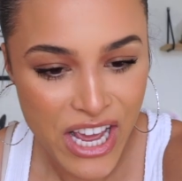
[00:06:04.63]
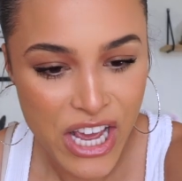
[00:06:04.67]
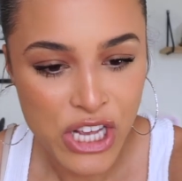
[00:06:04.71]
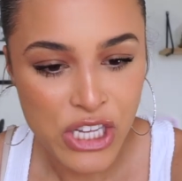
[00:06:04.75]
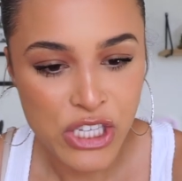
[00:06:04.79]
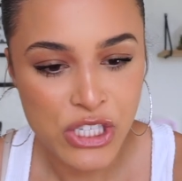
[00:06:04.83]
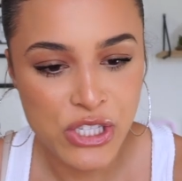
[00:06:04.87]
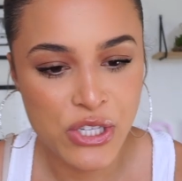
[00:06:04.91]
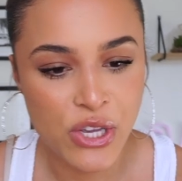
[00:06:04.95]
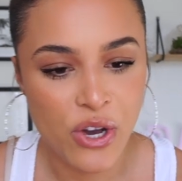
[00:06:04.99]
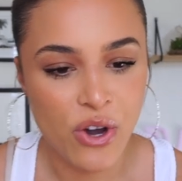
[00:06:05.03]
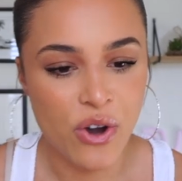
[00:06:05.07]

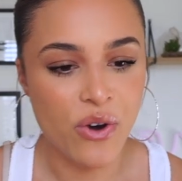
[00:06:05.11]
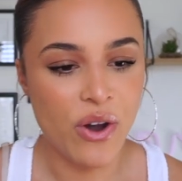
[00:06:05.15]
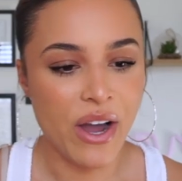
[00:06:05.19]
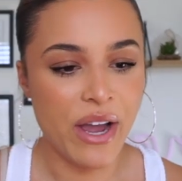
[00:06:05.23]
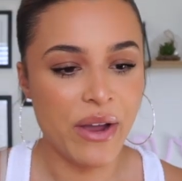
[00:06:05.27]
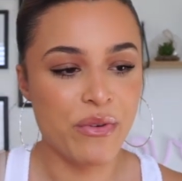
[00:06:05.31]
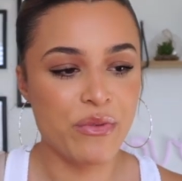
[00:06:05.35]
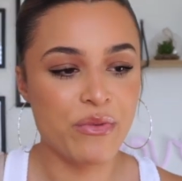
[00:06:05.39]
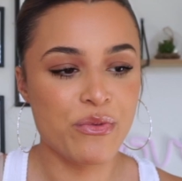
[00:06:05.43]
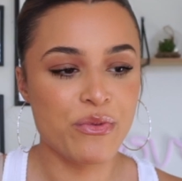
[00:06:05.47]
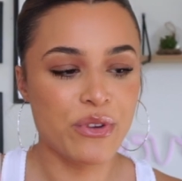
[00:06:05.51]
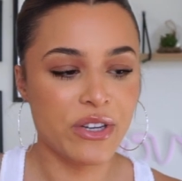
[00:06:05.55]
So
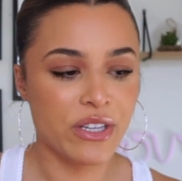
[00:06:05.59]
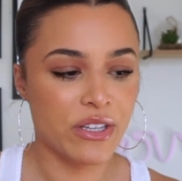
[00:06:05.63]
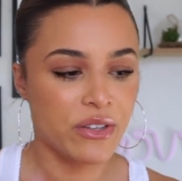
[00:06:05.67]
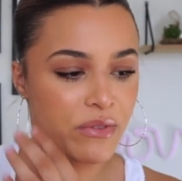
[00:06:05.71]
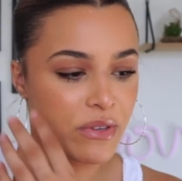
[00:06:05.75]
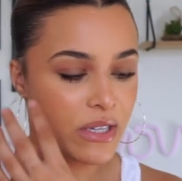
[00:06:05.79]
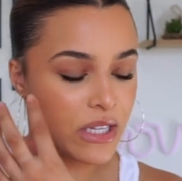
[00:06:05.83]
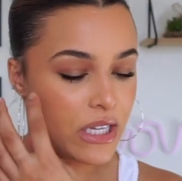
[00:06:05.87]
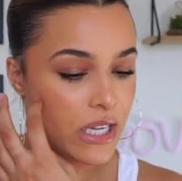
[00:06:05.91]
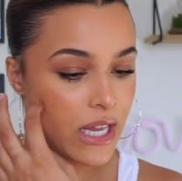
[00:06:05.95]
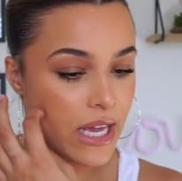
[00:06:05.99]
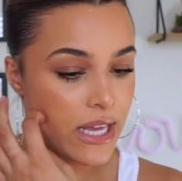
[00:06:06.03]
I really,
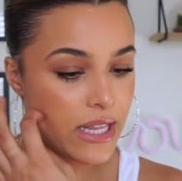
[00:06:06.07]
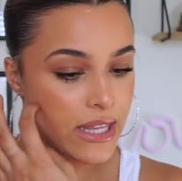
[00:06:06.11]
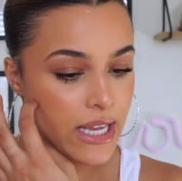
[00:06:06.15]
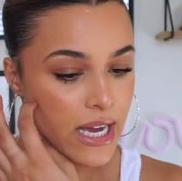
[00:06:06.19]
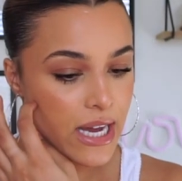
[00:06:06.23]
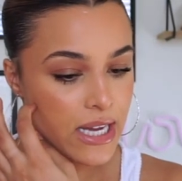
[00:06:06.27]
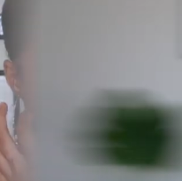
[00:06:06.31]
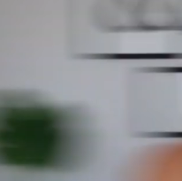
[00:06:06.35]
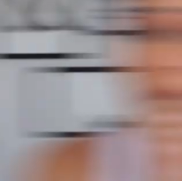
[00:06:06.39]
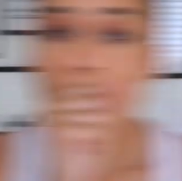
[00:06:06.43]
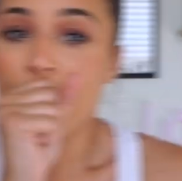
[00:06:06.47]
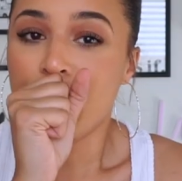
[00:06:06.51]
really like
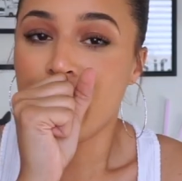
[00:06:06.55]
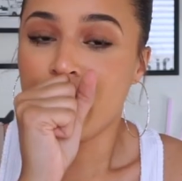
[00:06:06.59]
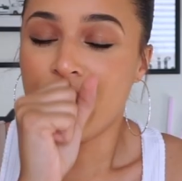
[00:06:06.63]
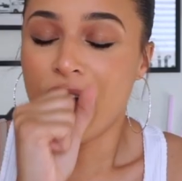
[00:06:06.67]
that.